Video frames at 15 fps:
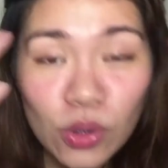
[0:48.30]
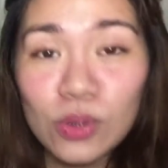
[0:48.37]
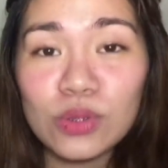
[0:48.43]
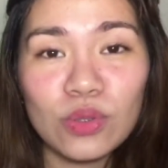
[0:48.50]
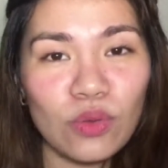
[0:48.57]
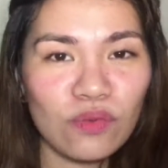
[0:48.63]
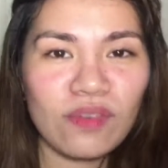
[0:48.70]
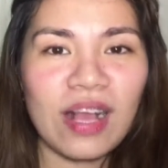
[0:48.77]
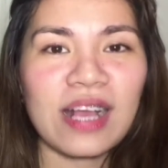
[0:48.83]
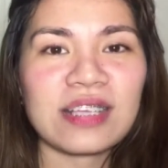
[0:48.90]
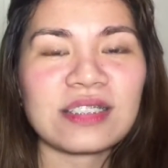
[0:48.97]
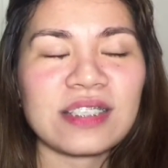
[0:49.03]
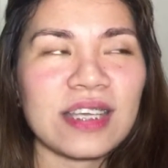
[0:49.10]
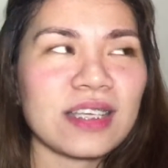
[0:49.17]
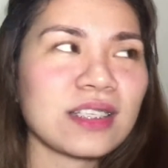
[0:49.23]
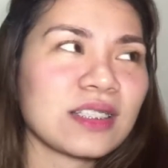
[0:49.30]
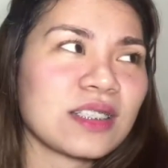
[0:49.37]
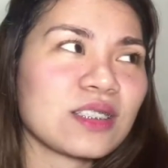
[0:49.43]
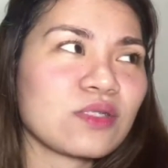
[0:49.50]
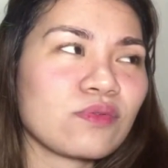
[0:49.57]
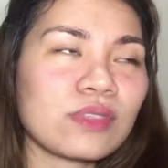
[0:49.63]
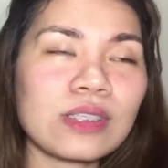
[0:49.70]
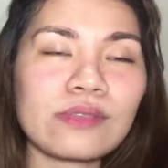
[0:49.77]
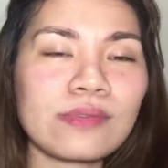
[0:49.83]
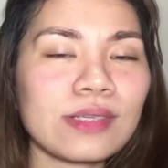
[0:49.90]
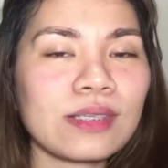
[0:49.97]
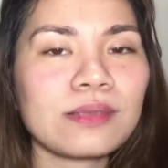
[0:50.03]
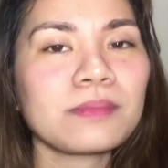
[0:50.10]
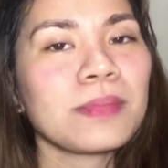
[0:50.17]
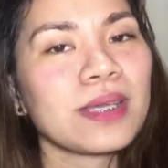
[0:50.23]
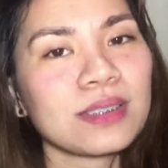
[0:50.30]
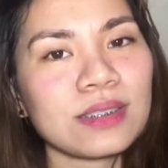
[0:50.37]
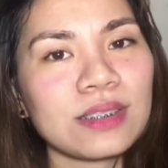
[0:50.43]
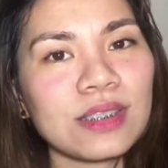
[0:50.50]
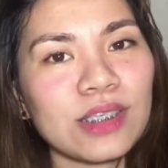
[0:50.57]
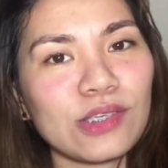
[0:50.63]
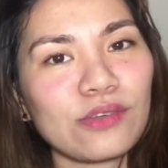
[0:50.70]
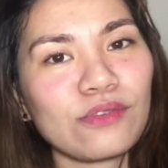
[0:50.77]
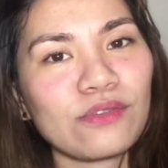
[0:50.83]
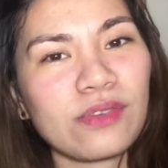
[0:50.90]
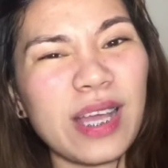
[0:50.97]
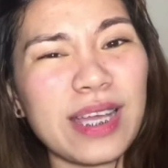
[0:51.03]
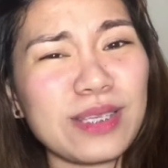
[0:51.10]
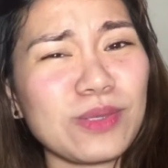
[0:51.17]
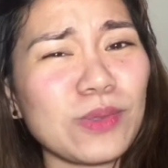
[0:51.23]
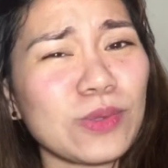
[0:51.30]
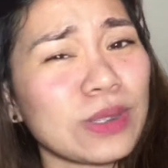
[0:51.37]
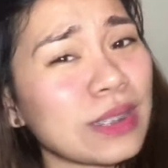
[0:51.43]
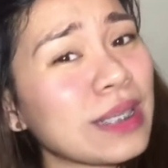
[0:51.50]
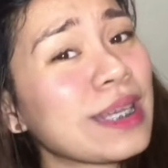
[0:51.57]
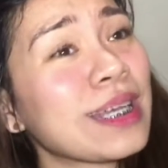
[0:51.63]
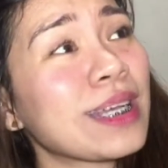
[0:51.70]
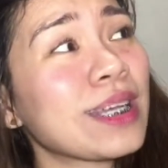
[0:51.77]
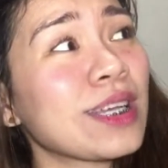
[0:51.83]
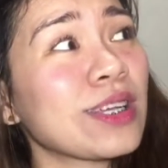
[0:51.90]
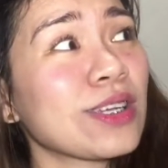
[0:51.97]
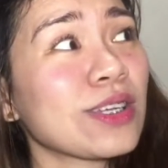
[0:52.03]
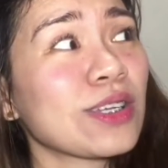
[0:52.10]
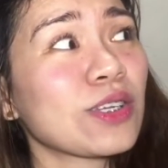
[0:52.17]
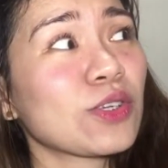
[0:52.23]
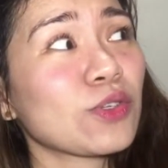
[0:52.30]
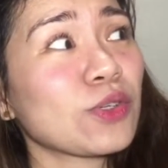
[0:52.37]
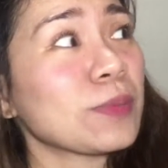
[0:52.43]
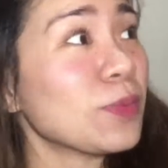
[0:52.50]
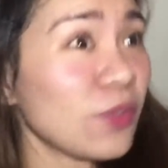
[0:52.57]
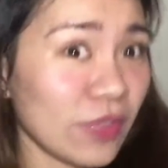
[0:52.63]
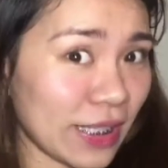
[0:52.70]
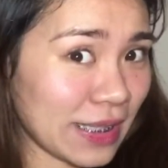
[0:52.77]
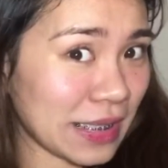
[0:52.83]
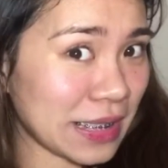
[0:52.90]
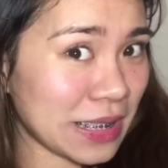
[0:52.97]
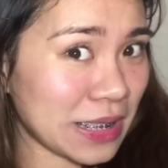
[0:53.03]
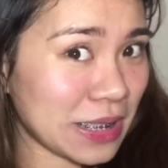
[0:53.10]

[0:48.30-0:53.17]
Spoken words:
grows so fast and it's really really messy if I don't remove it.